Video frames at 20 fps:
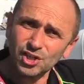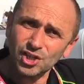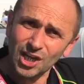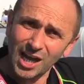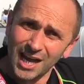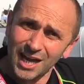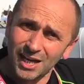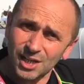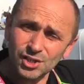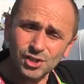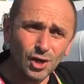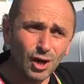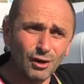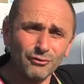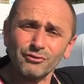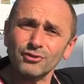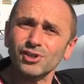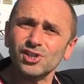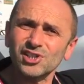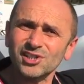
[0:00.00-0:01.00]
charge
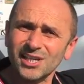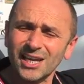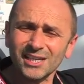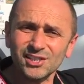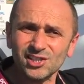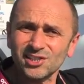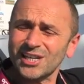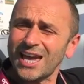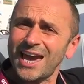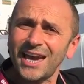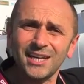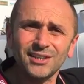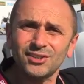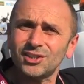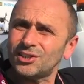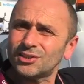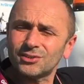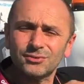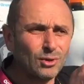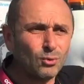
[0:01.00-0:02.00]
over a
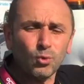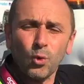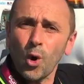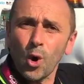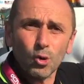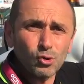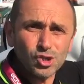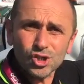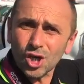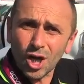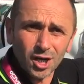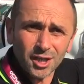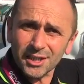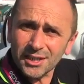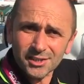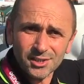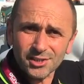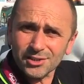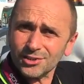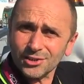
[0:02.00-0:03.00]
standard wall
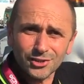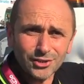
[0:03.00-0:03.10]
socket.